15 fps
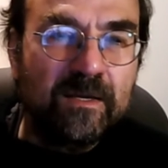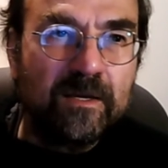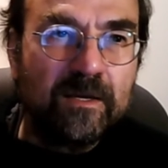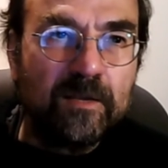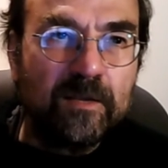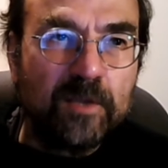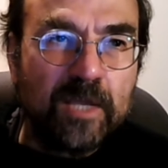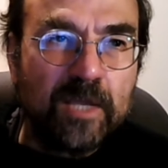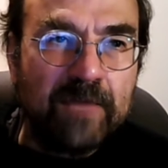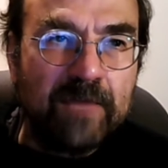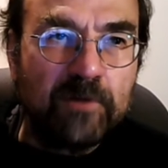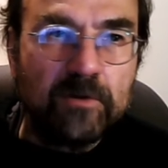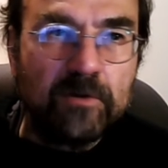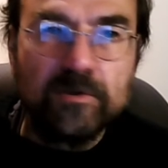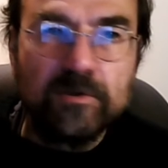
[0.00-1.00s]
And the
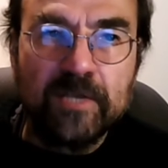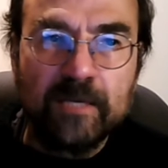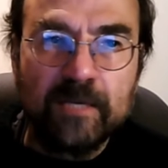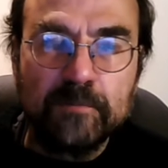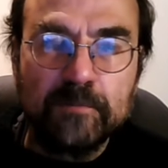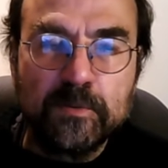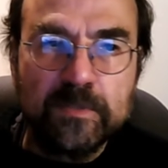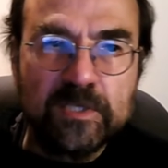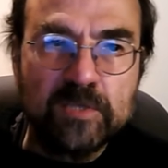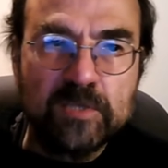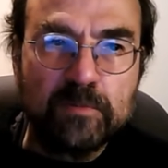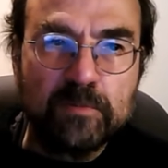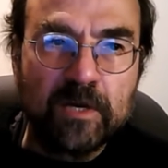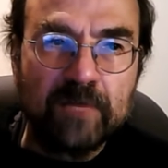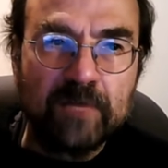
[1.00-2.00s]
hero can help to
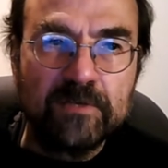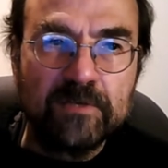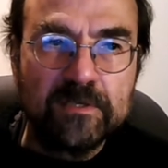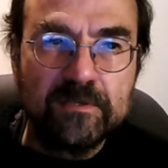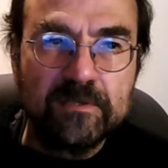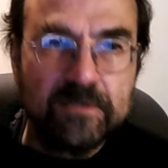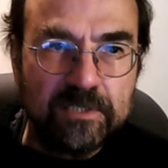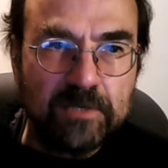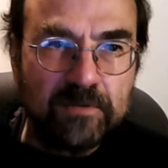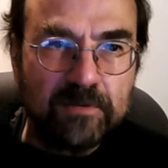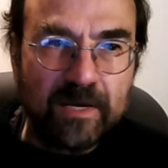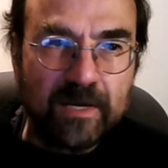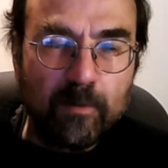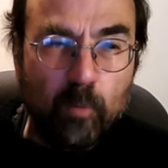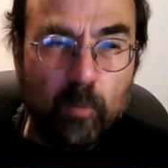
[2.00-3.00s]
inspire us to do
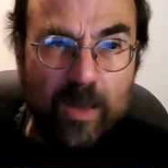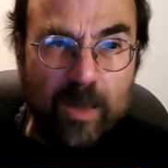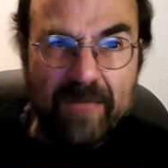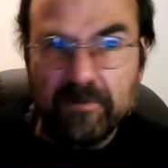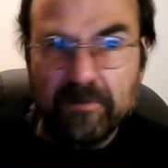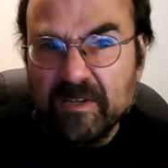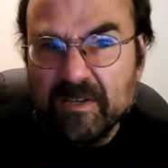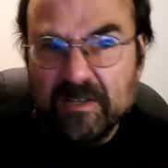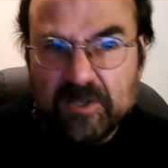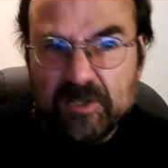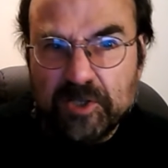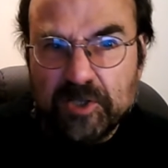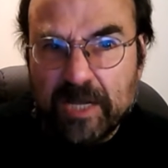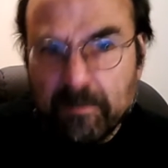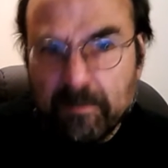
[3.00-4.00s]
that, whatever
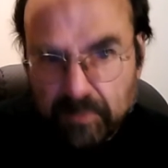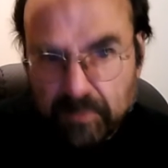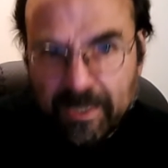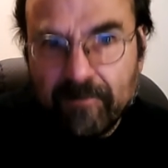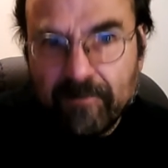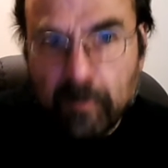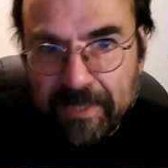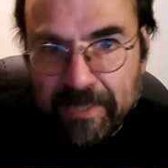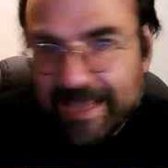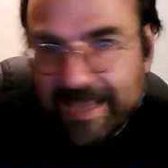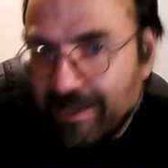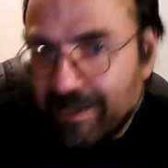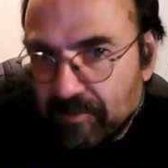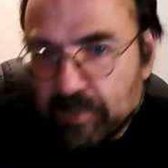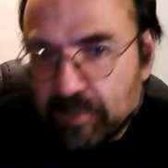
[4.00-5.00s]
shape the hero may
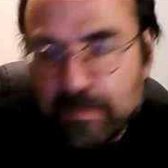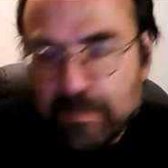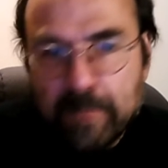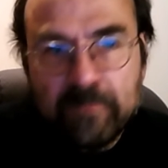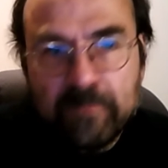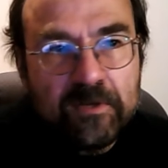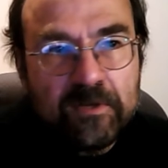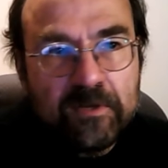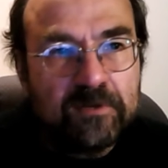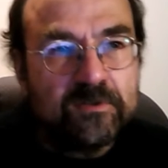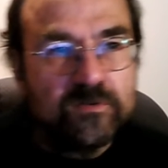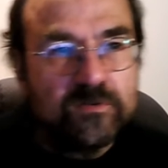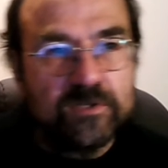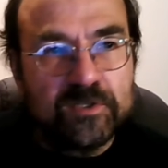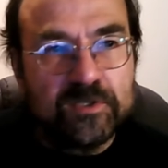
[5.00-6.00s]
take, which may be very
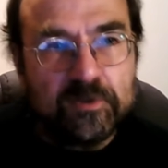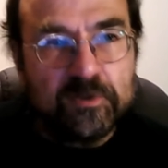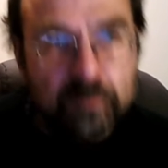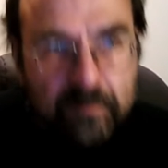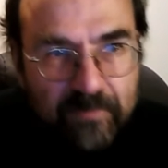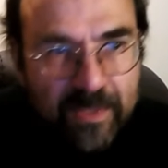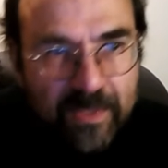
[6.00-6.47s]
non-traditional.